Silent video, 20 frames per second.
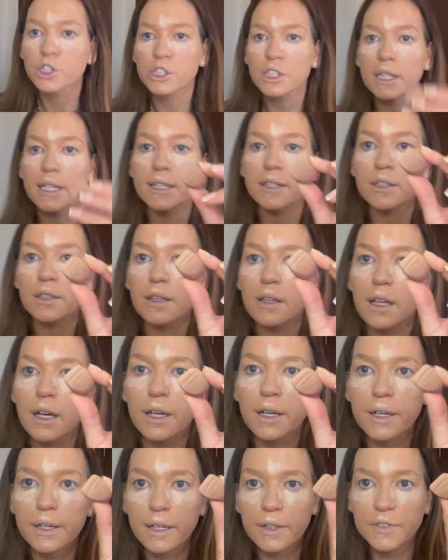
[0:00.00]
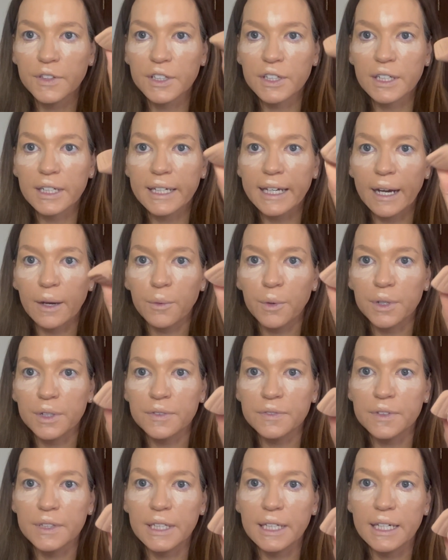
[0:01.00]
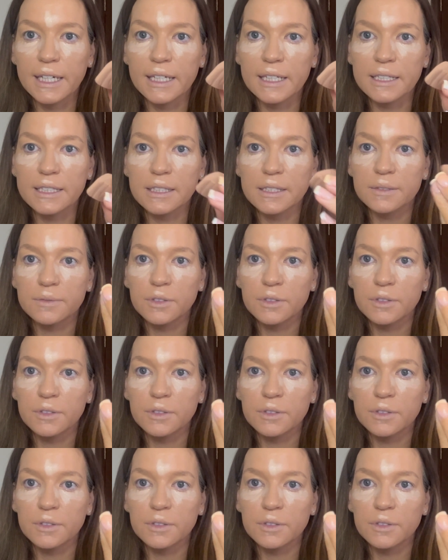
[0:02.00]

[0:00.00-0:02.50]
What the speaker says: little, if you can get one of these,